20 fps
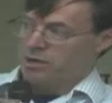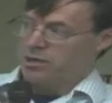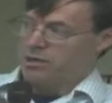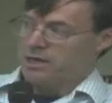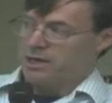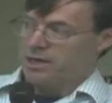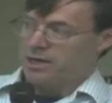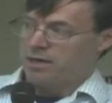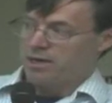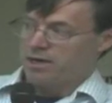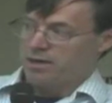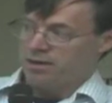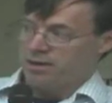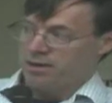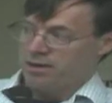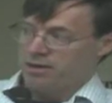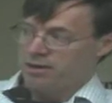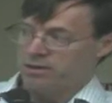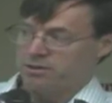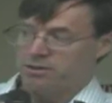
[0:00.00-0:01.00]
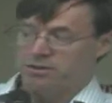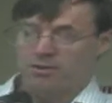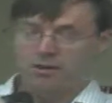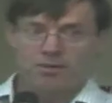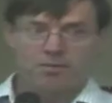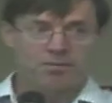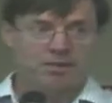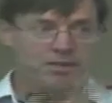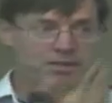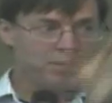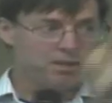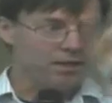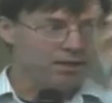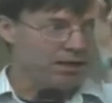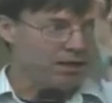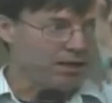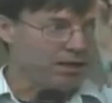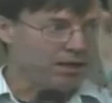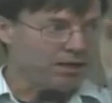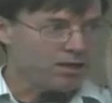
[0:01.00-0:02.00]
goes down, and then there's
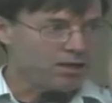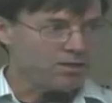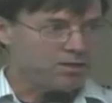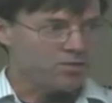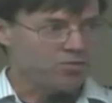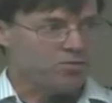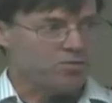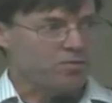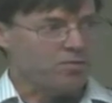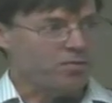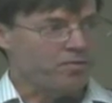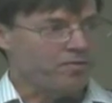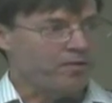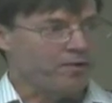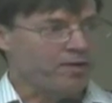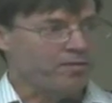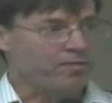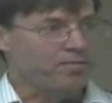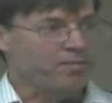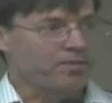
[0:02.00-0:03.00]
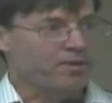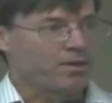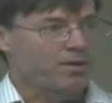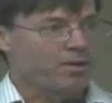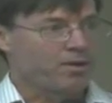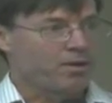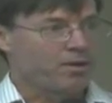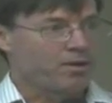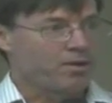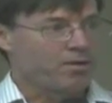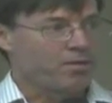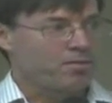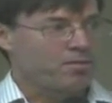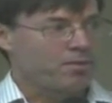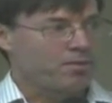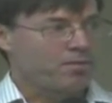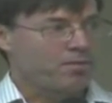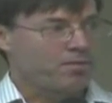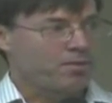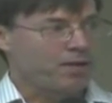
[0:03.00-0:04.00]
basically a strip of
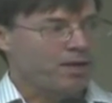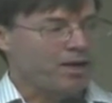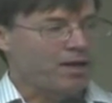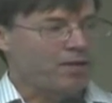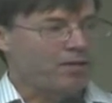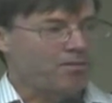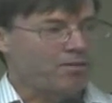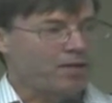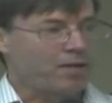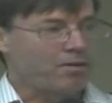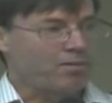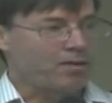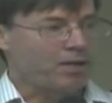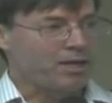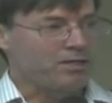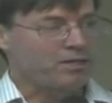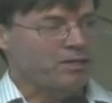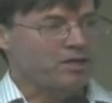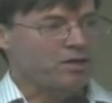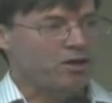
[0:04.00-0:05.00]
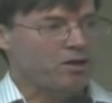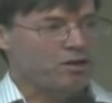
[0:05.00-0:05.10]
like plastic